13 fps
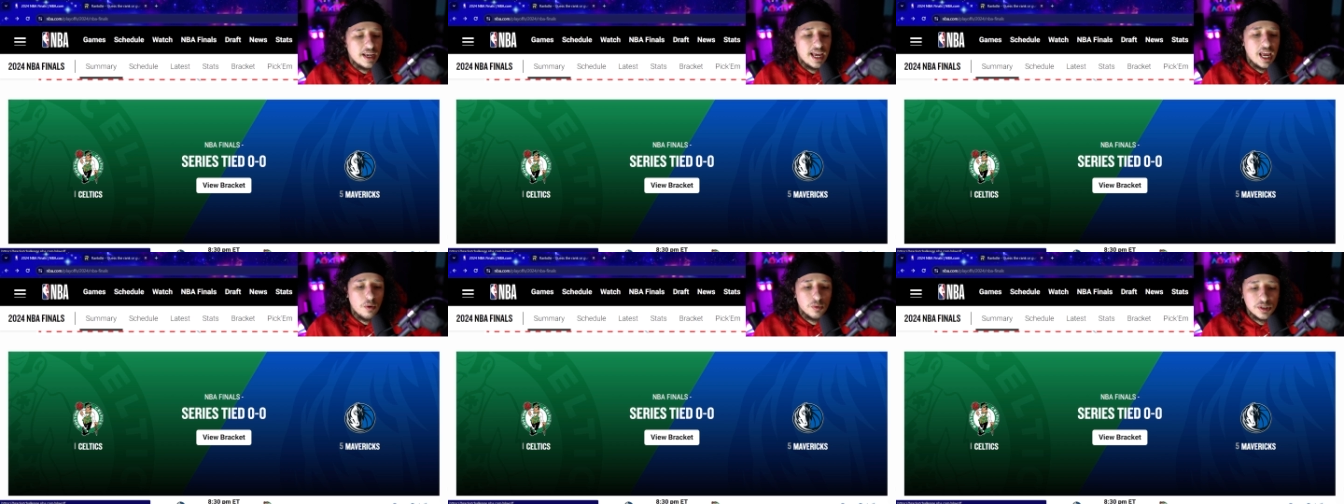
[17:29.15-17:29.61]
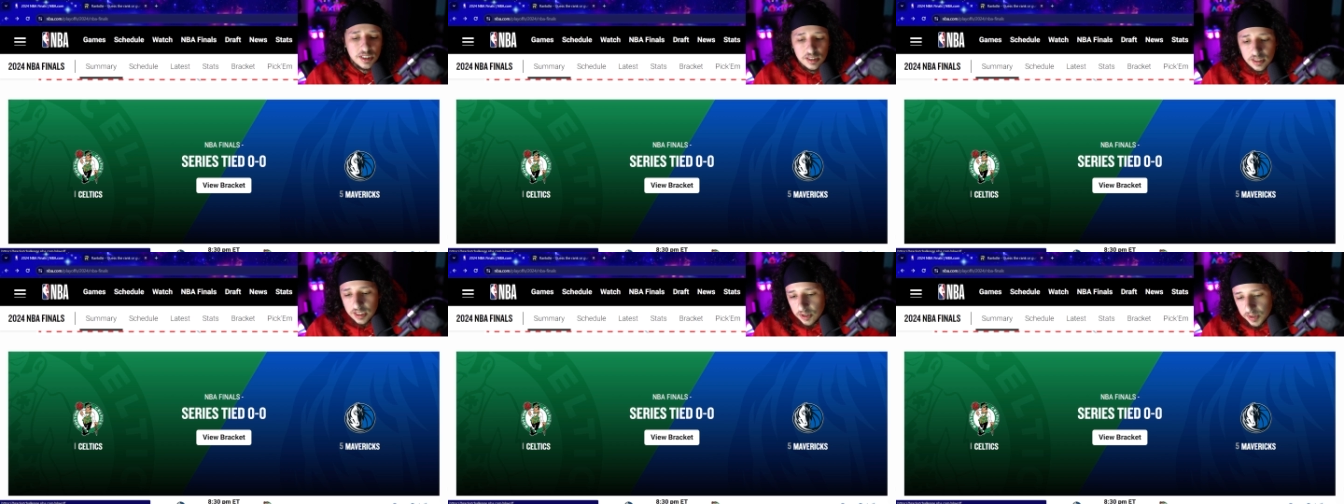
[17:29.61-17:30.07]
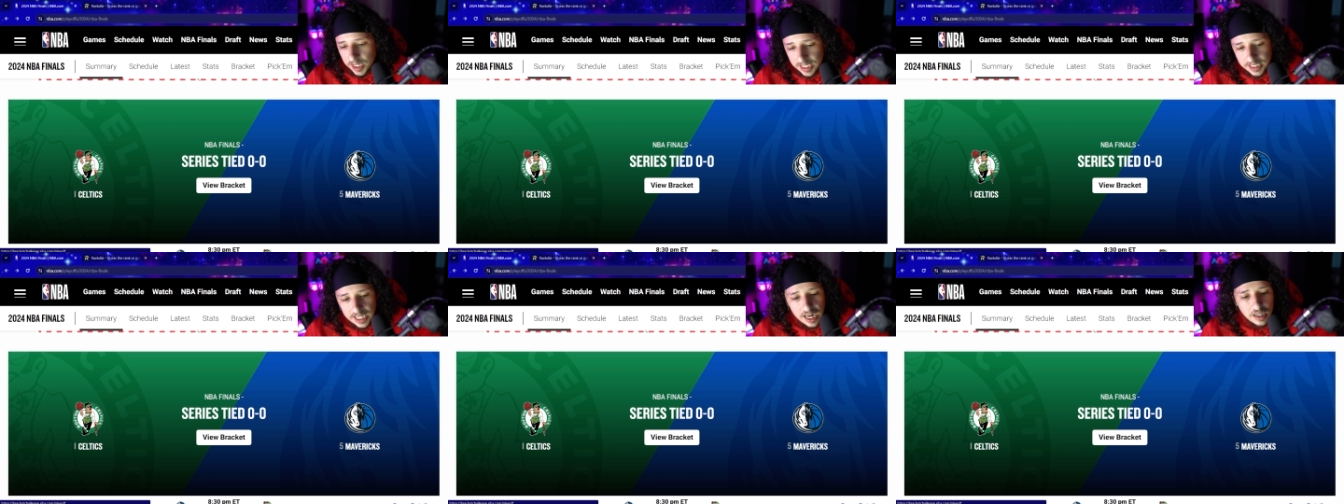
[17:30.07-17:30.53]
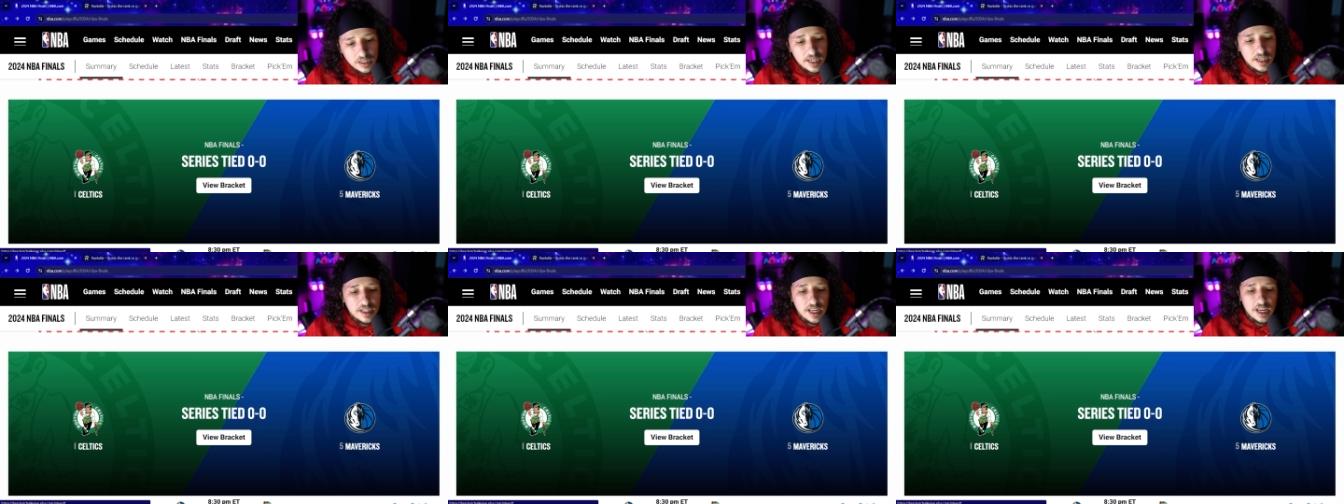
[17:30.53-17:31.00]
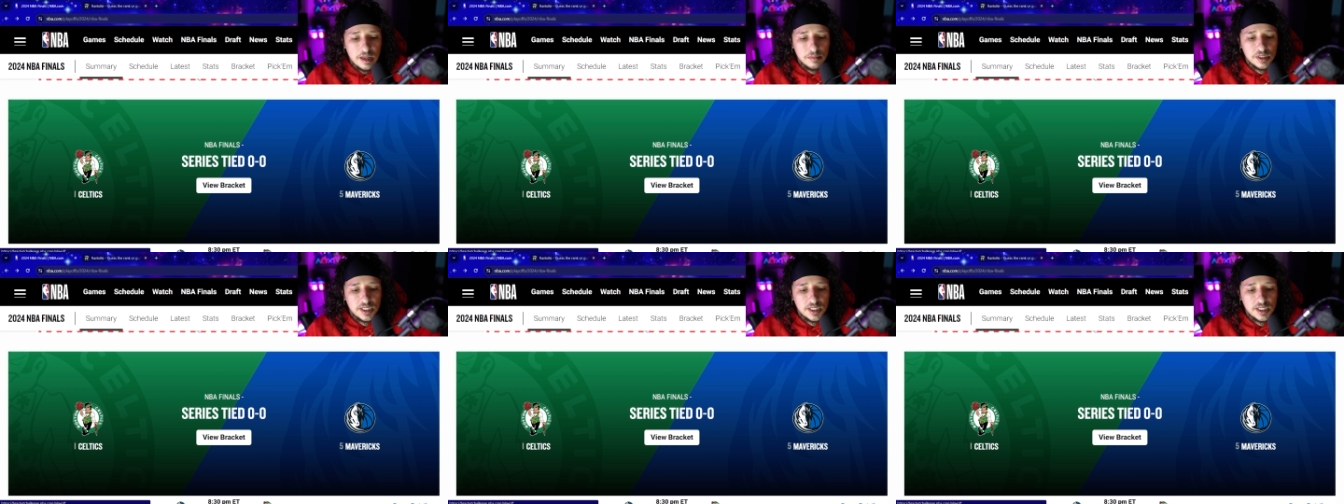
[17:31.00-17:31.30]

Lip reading: Ant was, you know, getting tired late in games.